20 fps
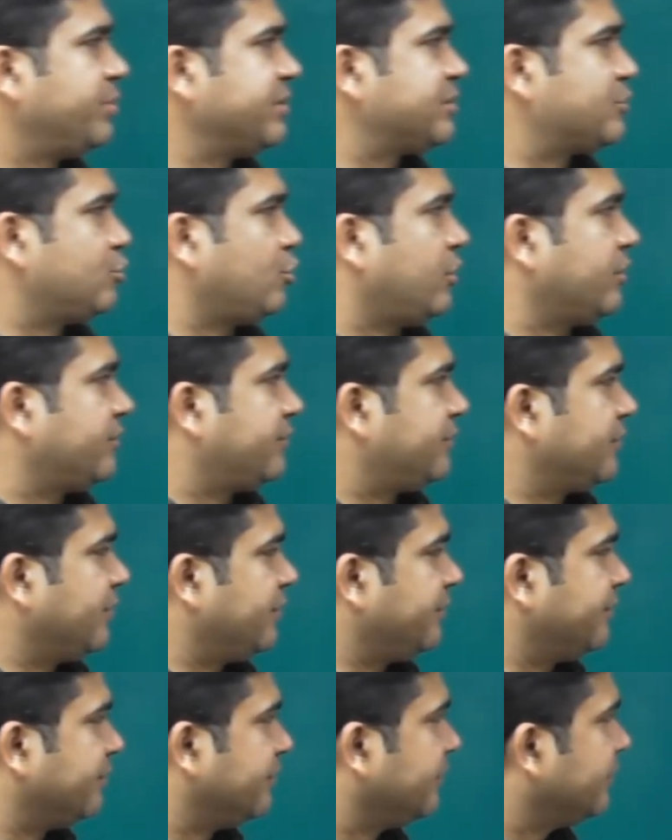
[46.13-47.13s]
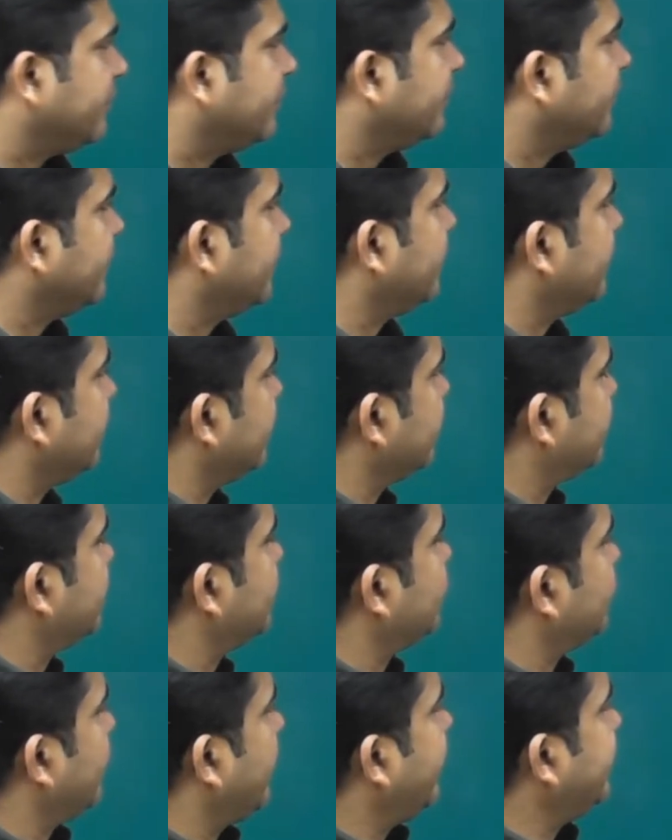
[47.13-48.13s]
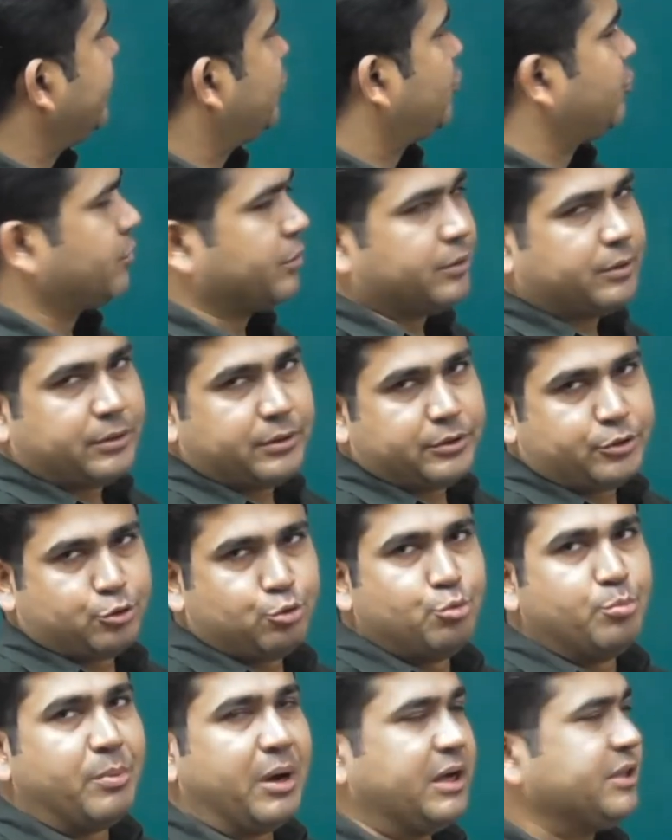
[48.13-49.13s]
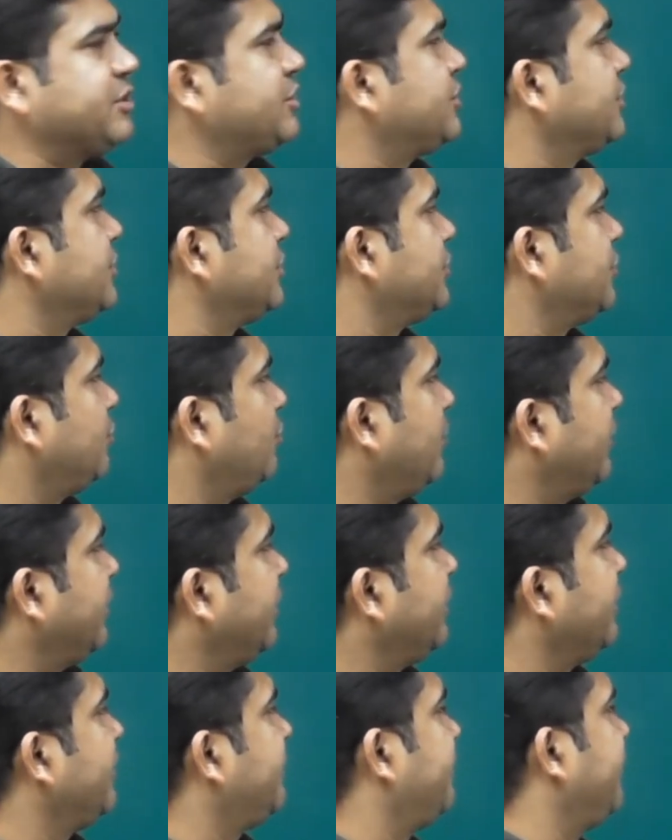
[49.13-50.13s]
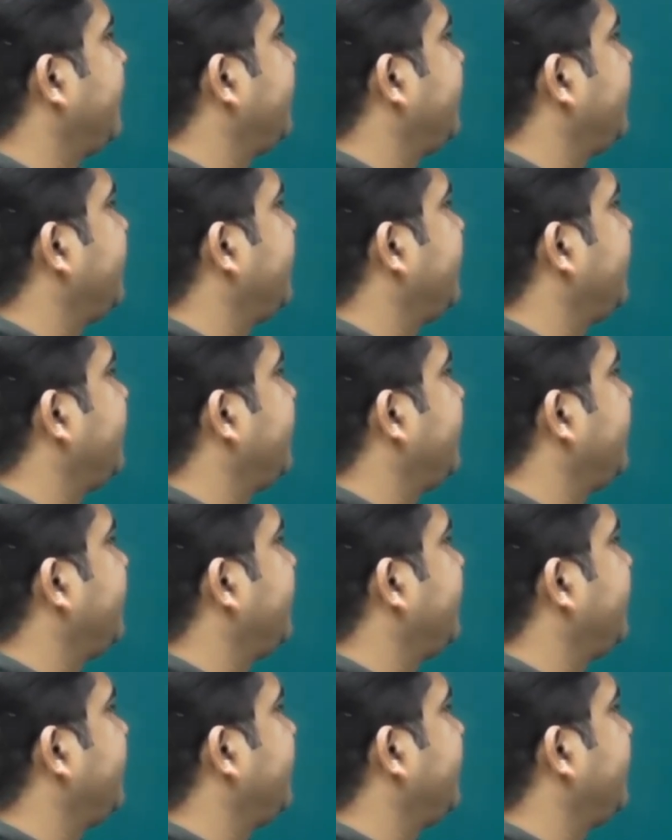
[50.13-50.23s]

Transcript: not to write too much, 150